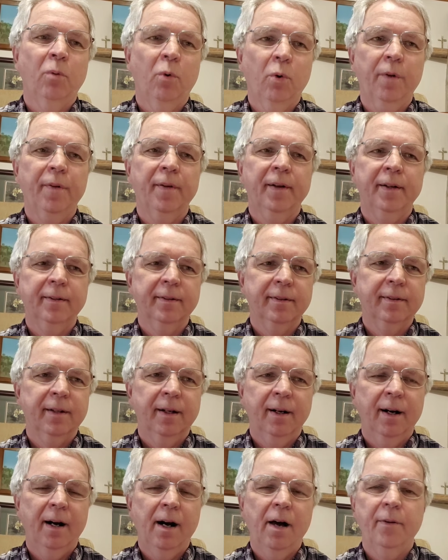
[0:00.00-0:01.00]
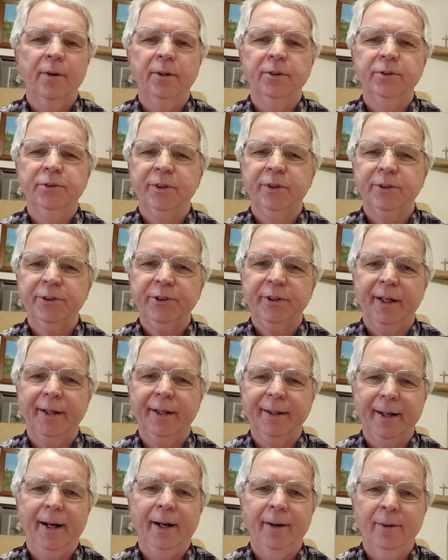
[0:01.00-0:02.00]
more than others
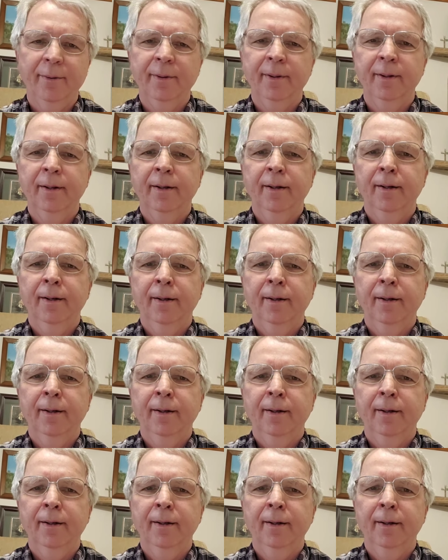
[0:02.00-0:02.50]
shut down